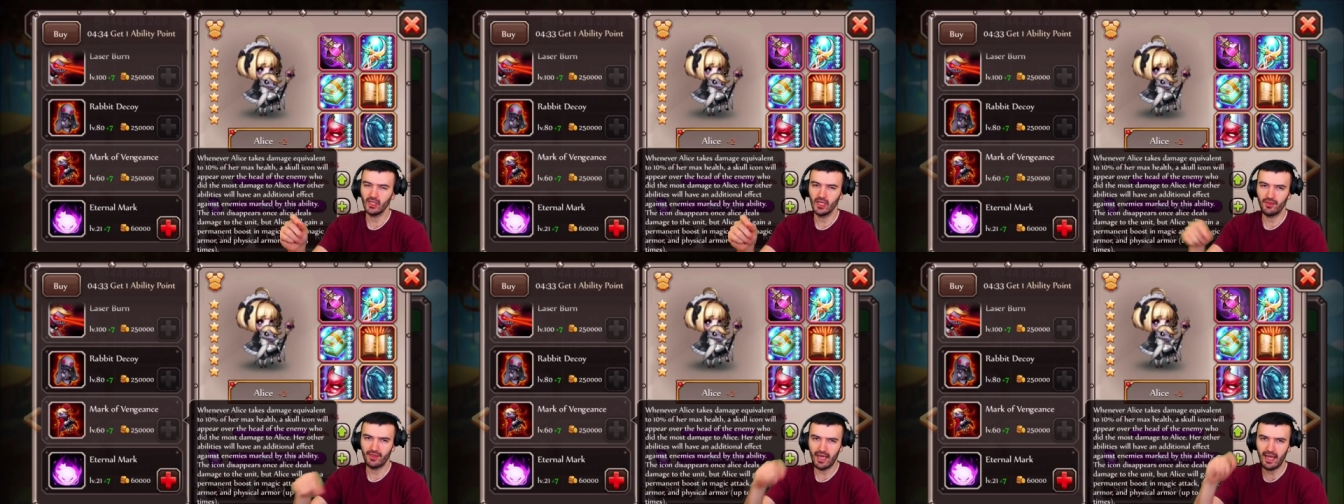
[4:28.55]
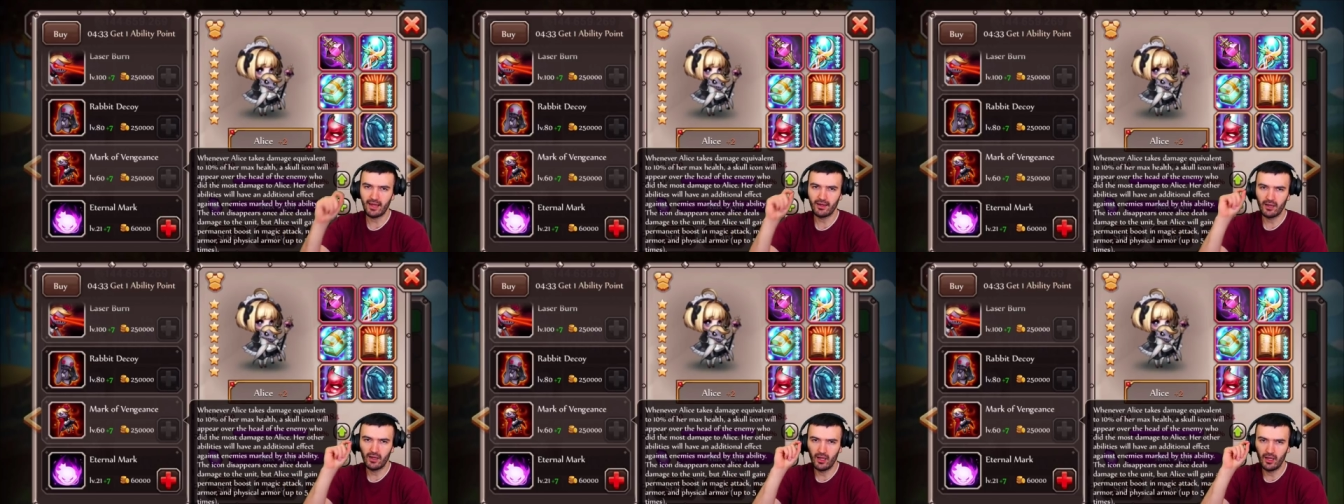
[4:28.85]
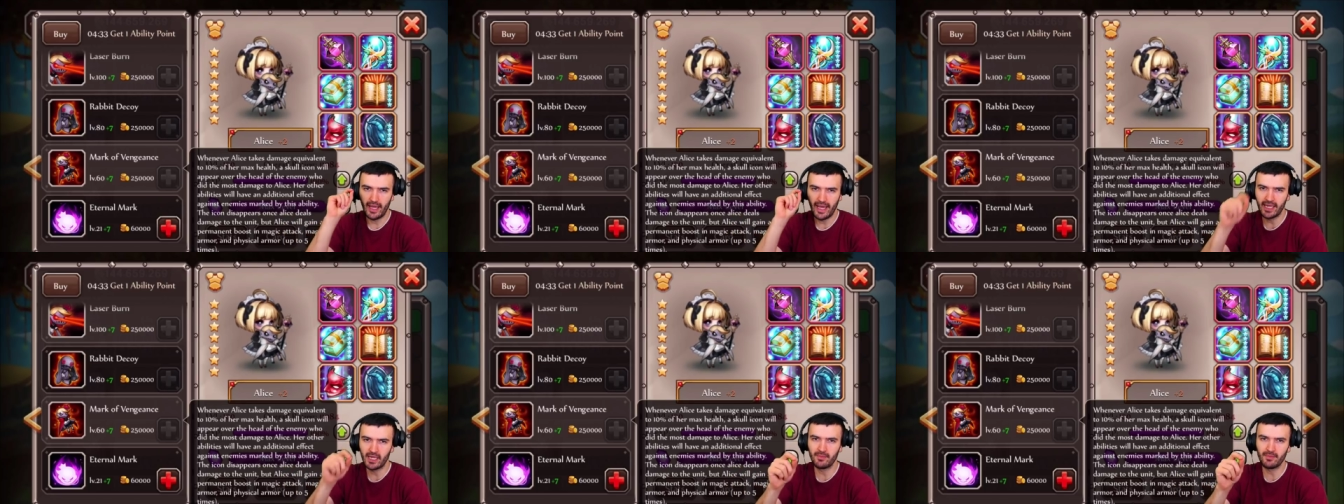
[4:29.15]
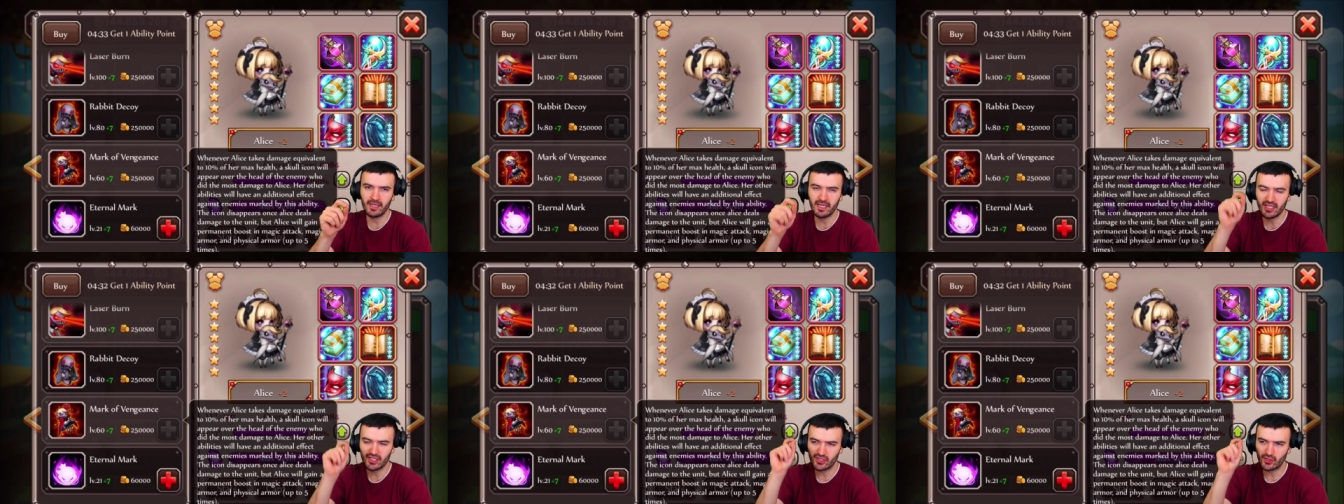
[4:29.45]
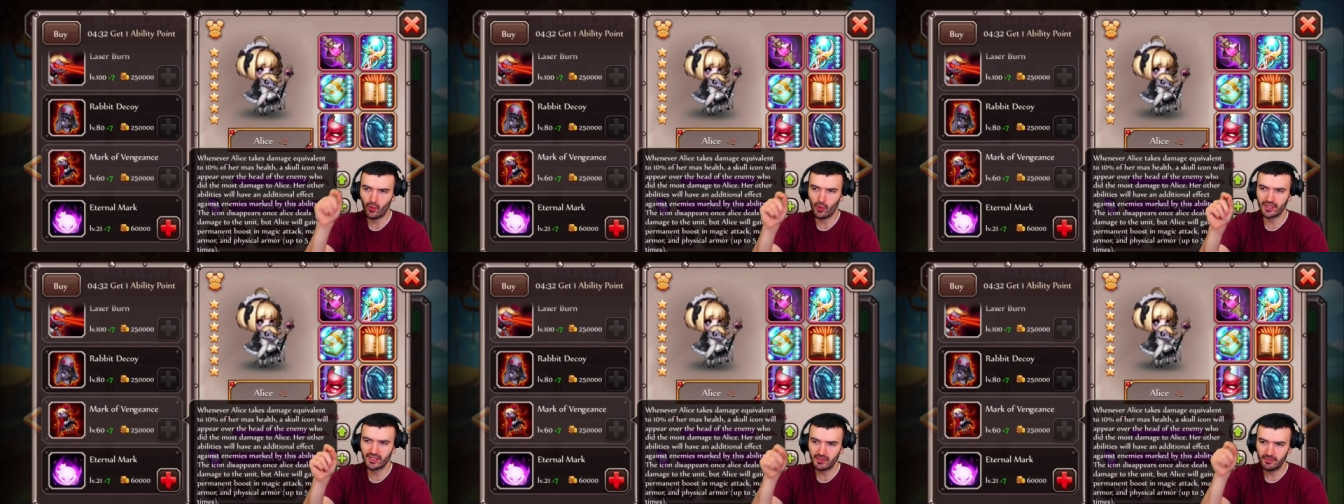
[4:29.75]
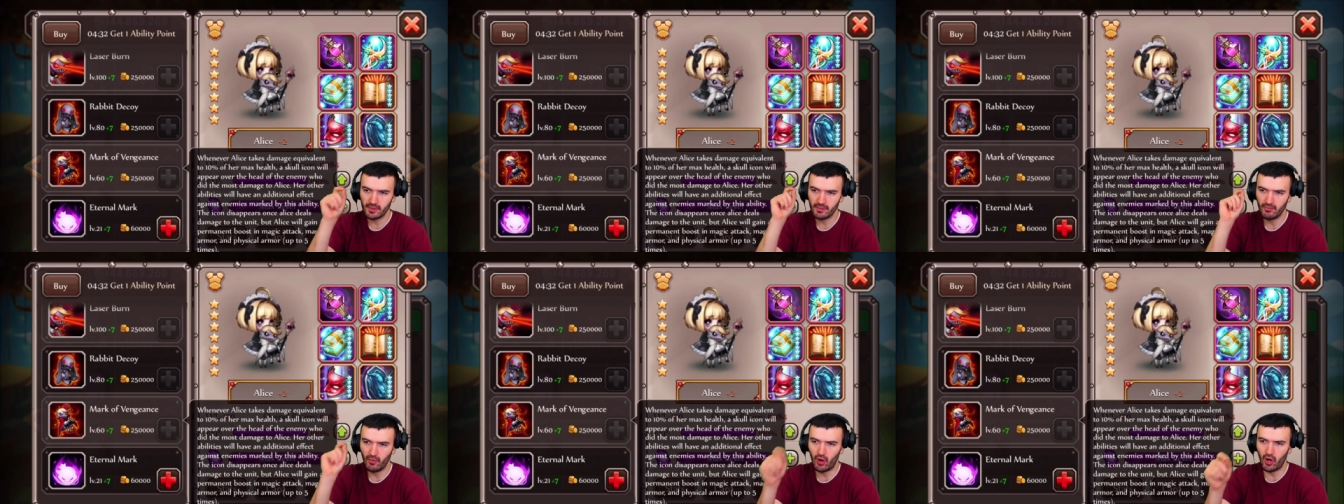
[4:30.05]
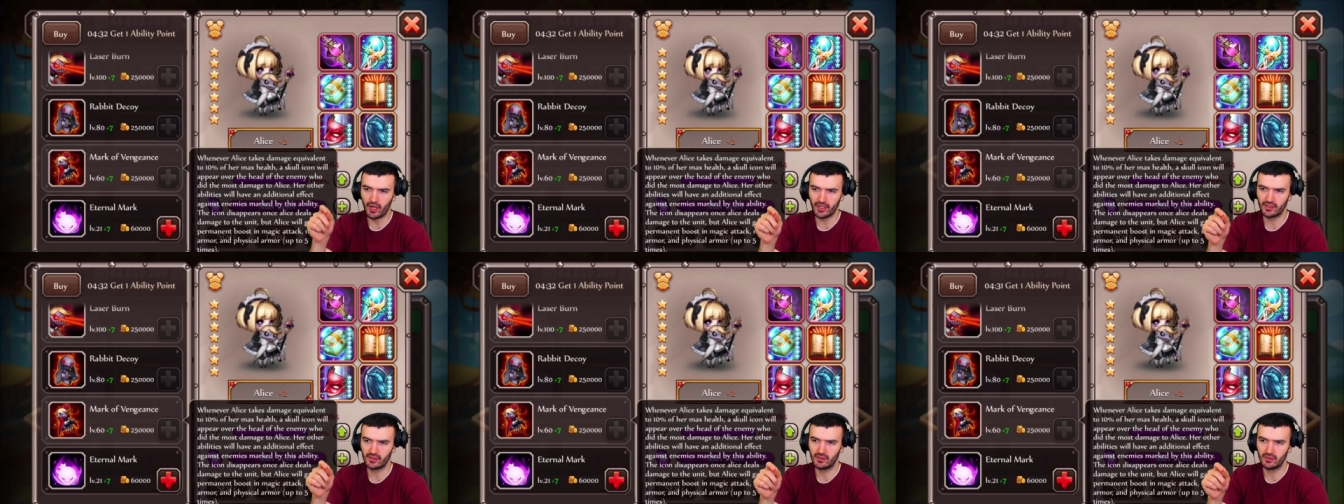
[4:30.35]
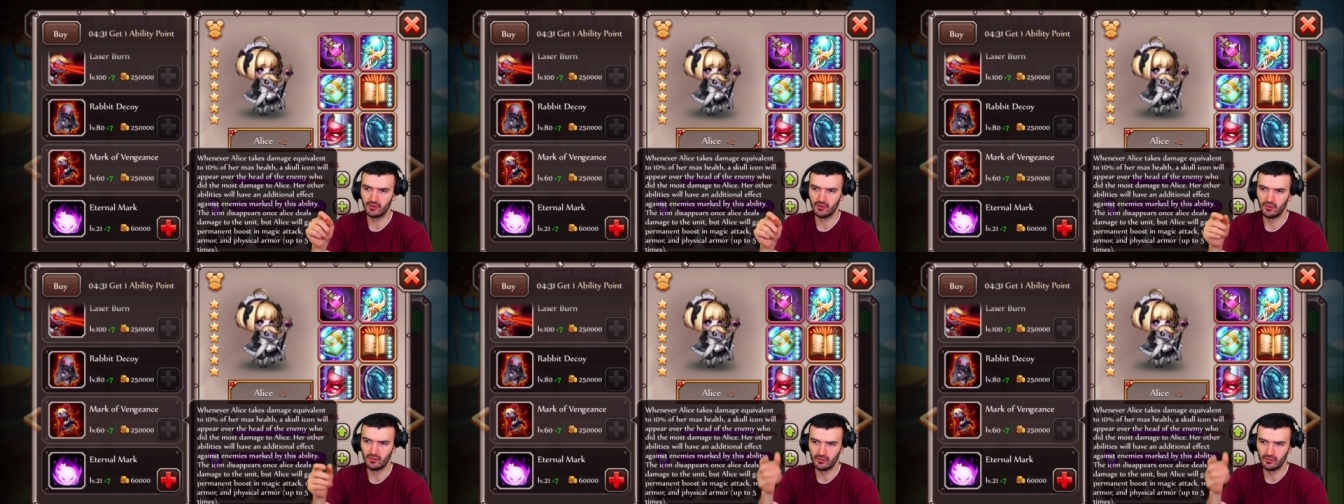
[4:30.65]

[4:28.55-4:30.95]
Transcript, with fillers: that enemy is going to be marked